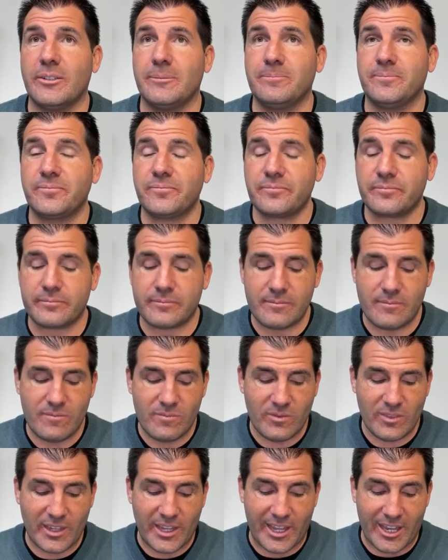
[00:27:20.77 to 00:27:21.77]

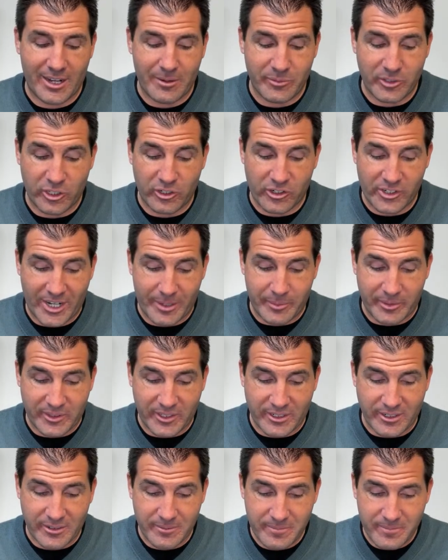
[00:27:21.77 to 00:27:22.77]
And if you can grab it
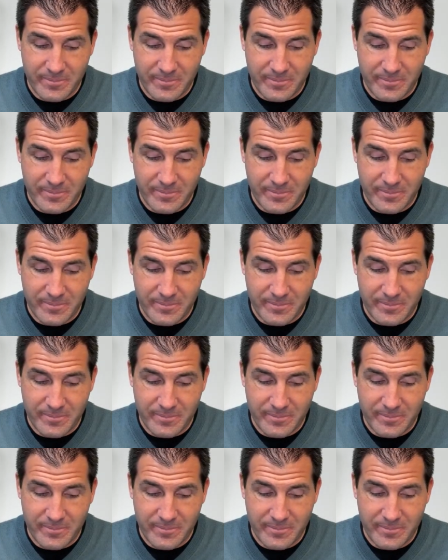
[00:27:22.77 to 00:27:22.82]
there.